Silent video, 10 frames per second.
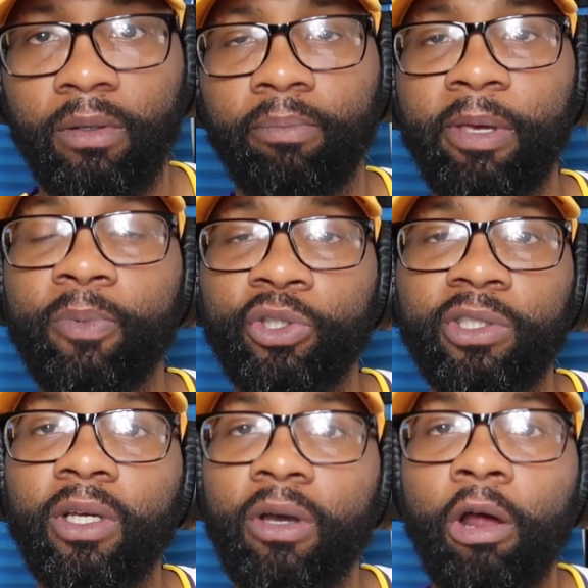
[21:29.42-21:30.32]
people just
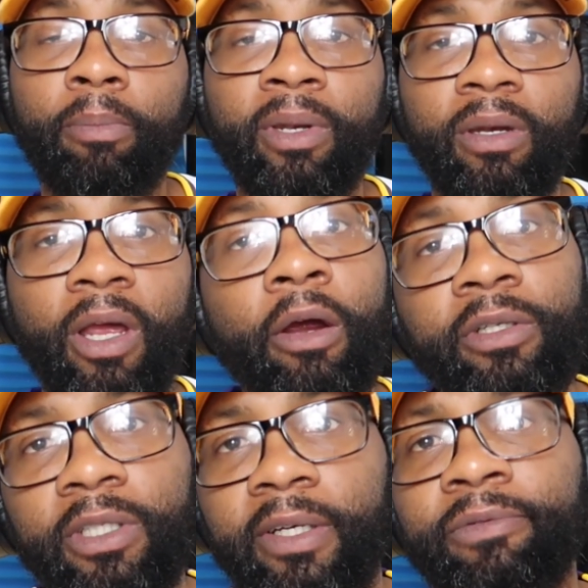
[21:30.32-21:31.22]
get caught up in the
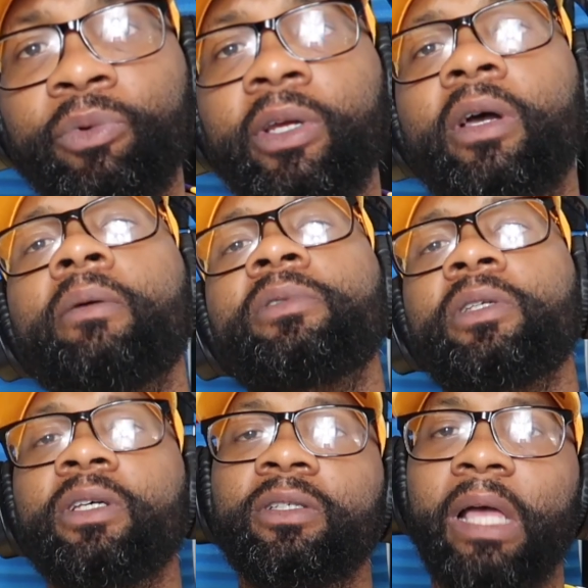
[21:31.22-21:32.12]
narratives when it comes to
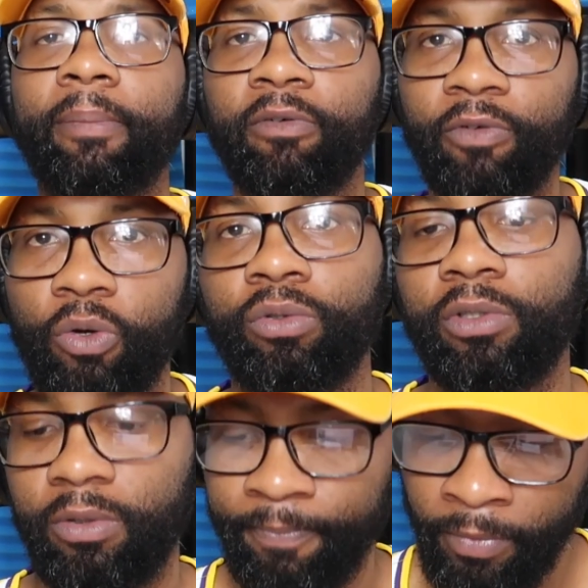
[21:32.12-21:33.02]
these type of
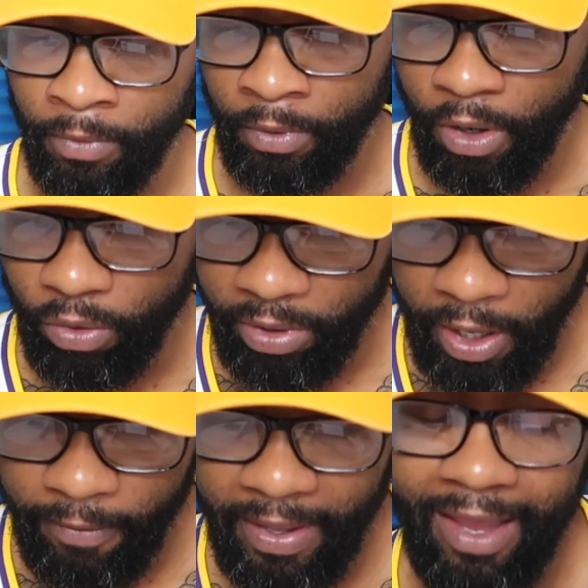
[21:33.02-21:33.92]
votes.
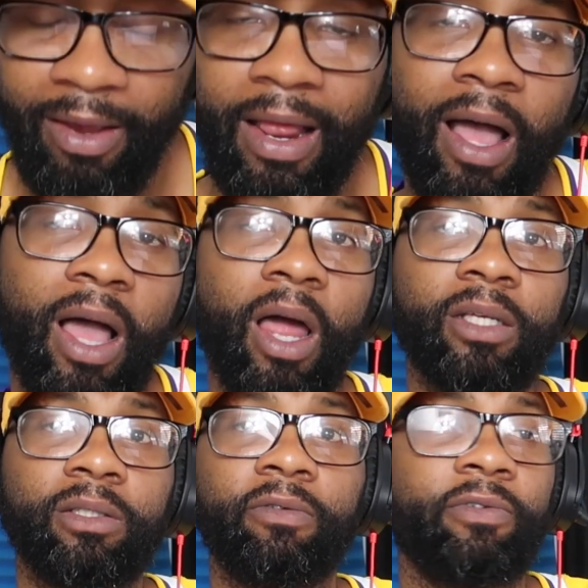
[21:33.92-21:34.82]
Okay, and I
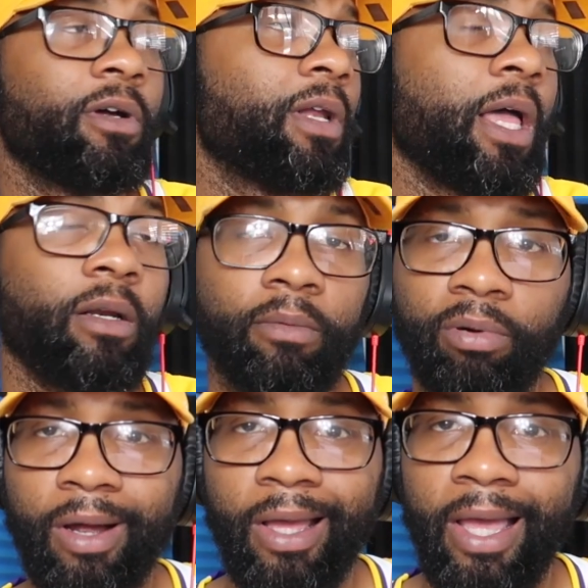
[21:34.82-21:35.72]
honestly feel like
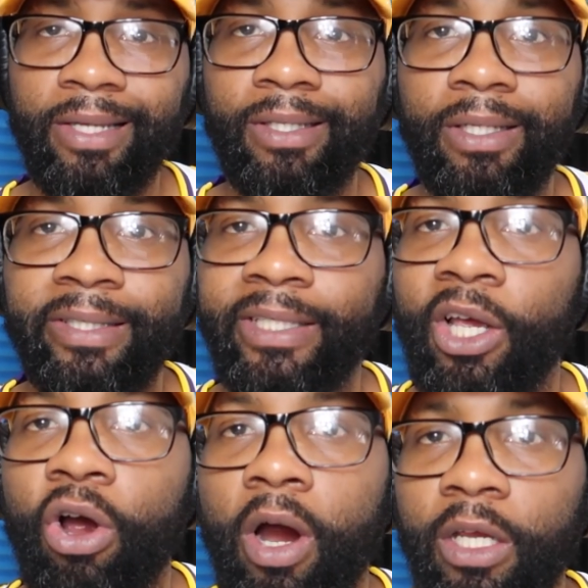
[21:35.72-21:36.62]
LeBron has a
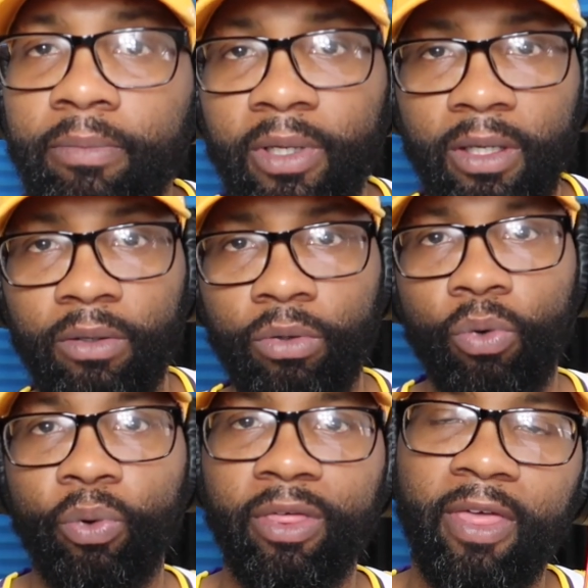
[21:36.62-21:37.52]
legit argument
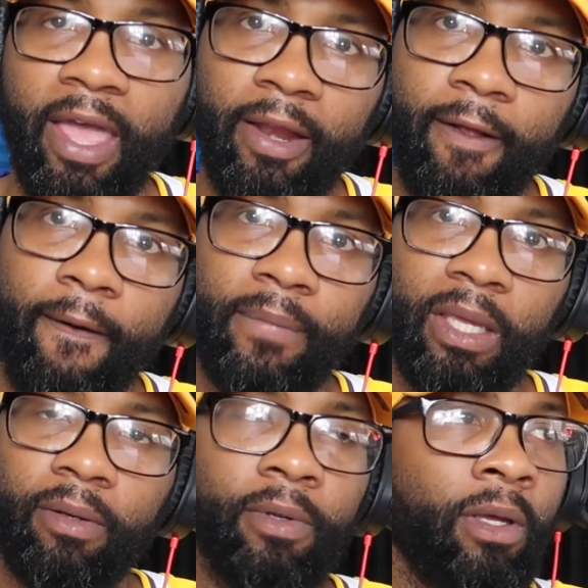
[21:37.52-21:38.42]
with that. I
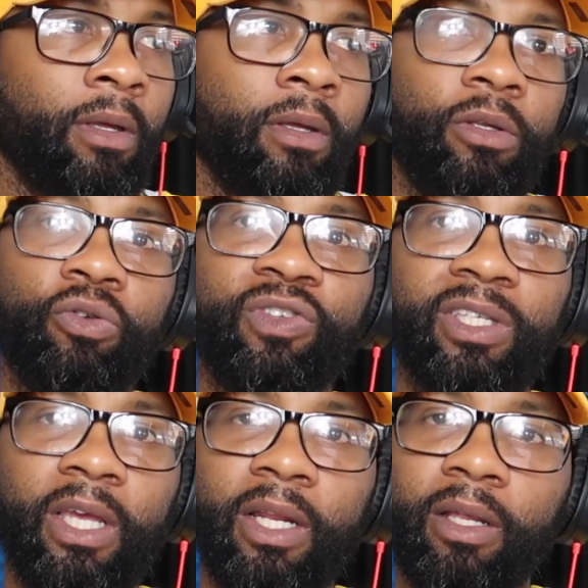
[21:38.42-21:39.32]
mean, you've
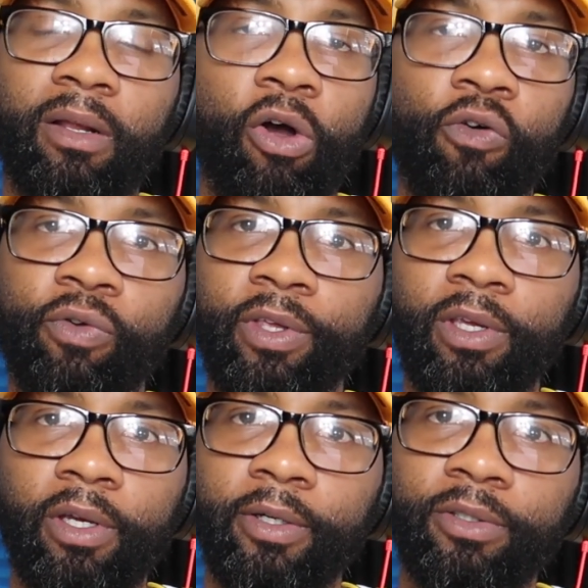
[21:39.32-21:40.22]
seen it over the
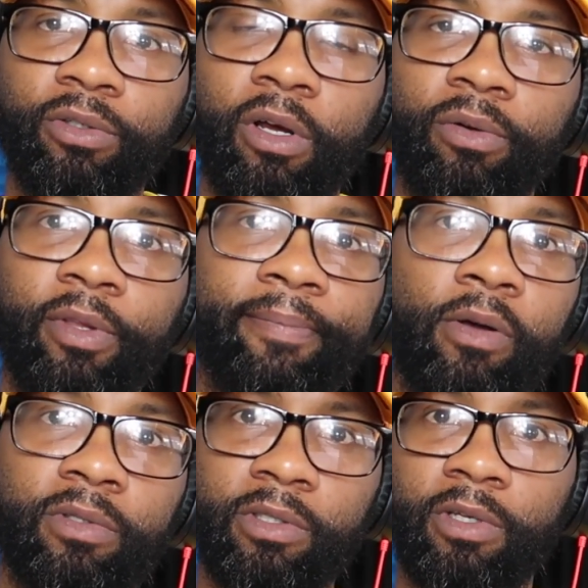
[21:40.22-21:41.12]
years. You know, the
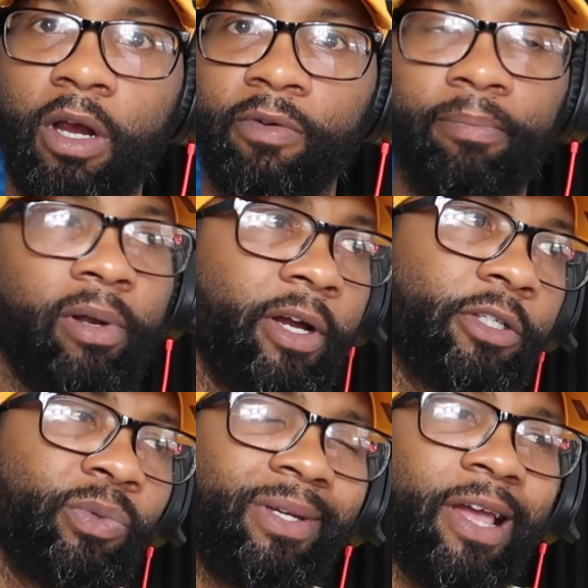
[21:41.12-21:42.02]
most deserving
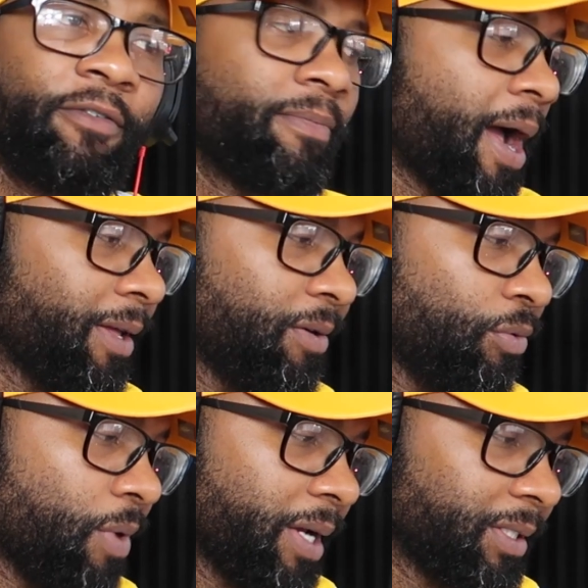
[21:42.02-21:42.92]
players, everybody who
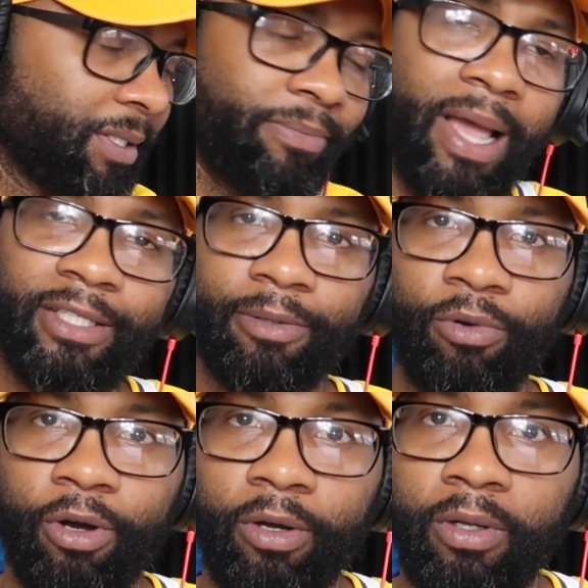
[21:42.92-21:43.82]
watches the
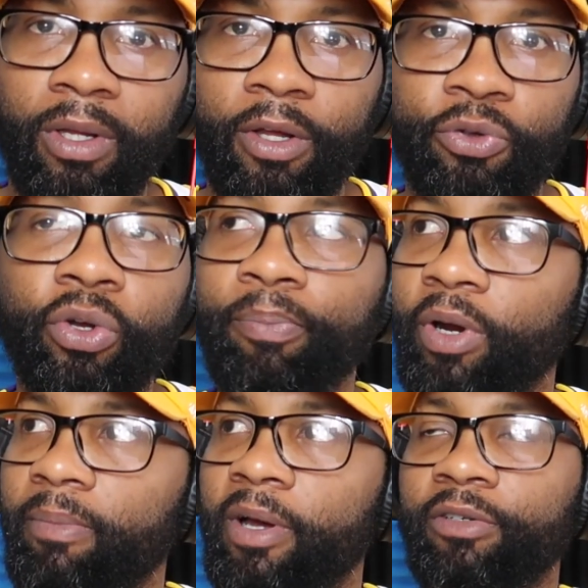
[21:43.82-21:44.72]
basketball, you could
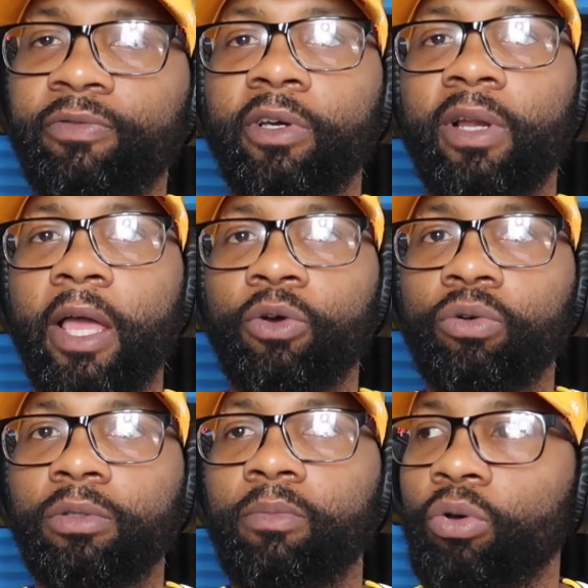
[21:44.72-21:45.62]
pretty much feel like
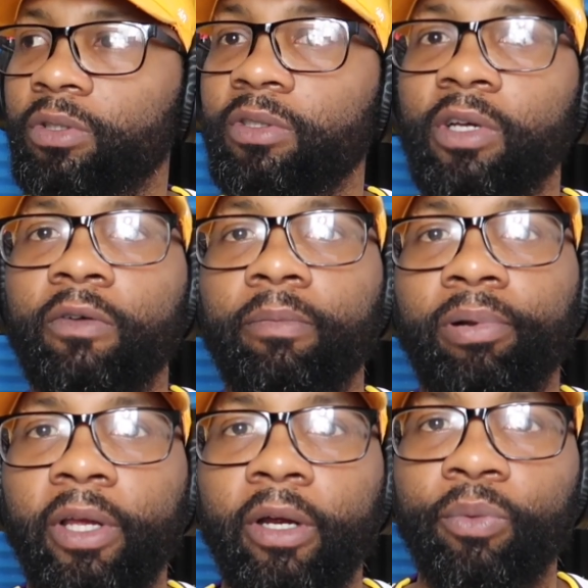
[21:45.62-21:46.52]
who's the most deserving
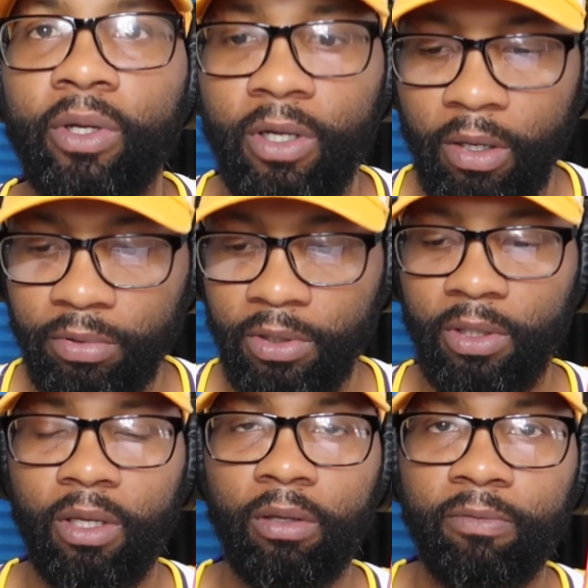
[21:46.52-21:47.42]
player when it comes to
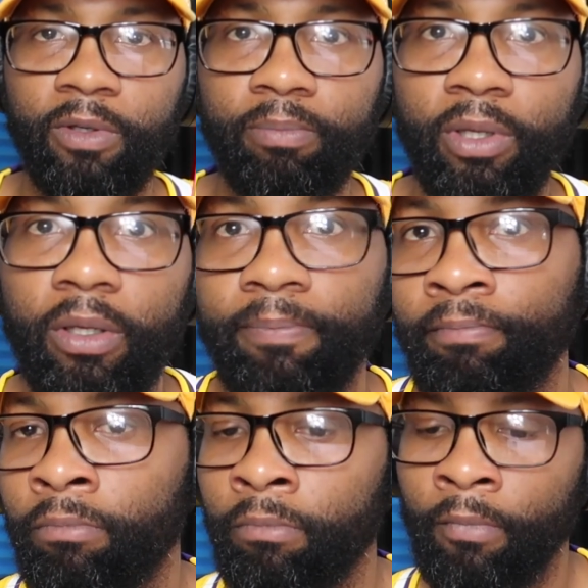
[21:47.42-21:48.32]
the MVP.
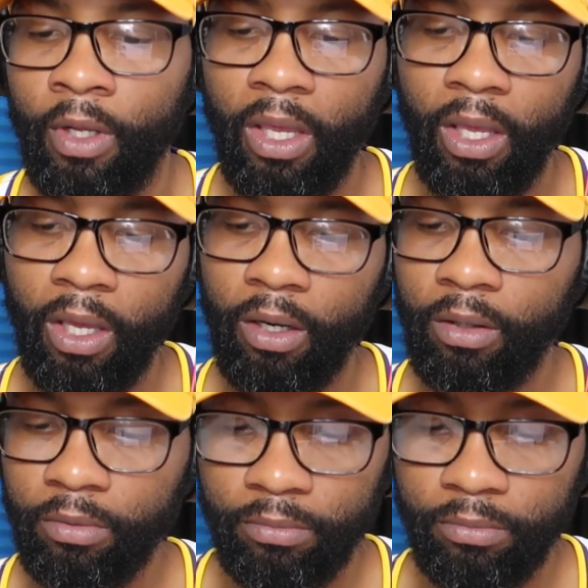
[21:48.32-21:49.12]
And,